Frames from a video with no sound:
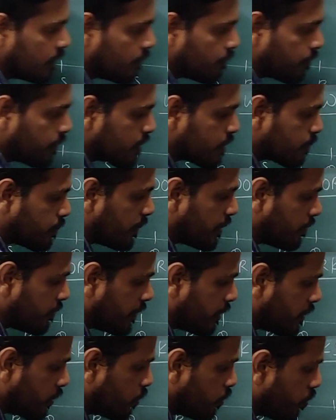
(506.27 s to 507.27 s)
Difference
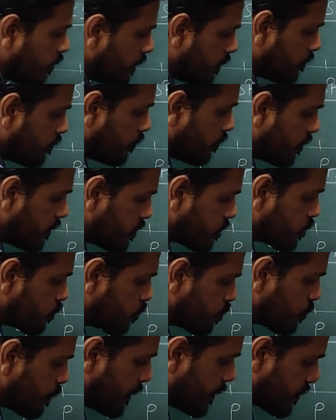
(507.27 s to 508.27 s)
between 2 and 4 is
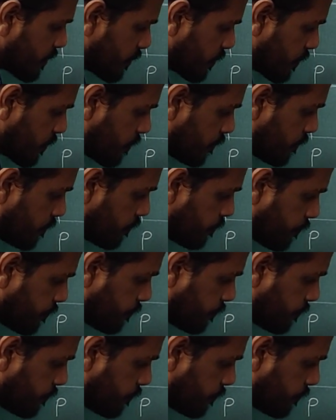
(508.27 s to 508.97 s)
2 spaces.